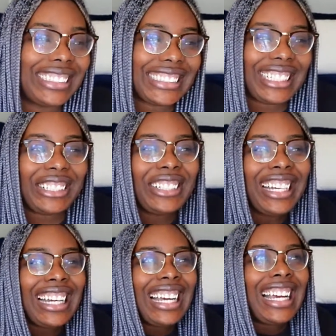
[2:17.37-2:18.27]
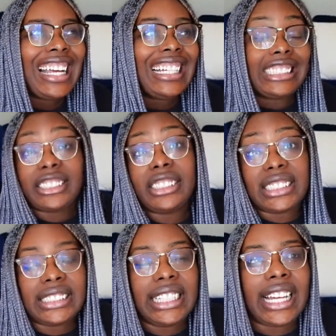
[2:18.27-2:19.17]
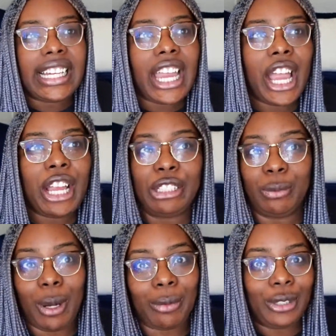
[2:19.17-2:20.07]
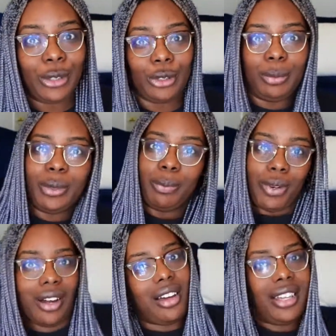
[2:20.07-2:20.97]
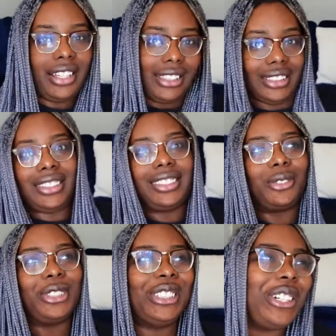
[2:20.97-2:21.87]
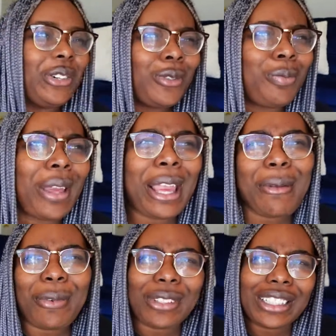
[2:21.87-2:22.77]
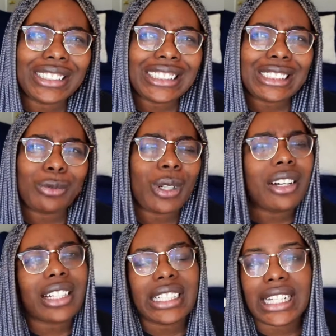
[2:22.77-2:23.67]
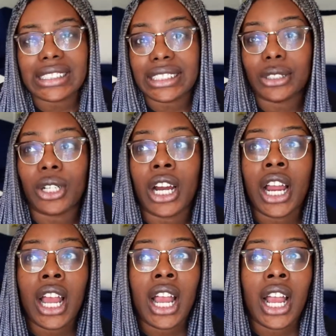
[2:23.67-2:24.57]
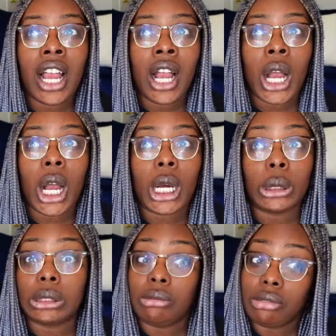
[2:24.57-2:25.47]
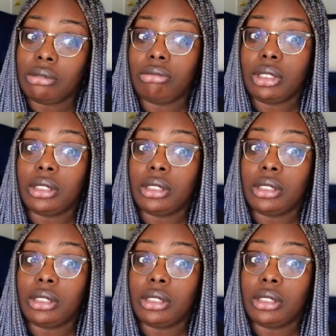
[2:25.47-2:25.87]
So seriously, like, you probably know the big boys, or you know people that are just well connected, or or you know you